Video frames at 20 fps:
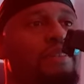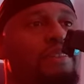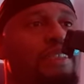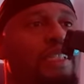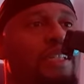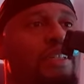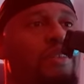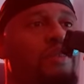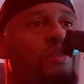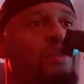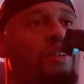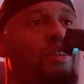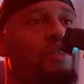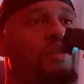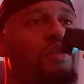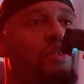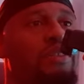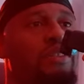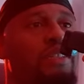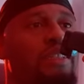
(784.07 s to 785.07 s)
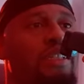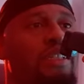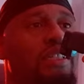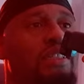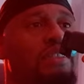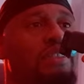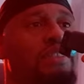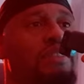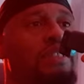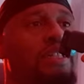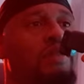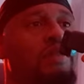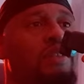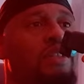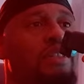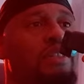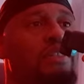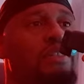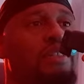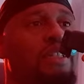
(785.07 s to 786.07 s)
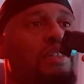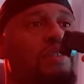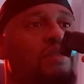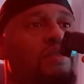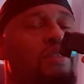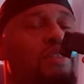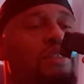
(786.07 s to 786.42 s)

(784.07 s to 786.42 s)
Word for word: Second quarter, once again, this is how we end the second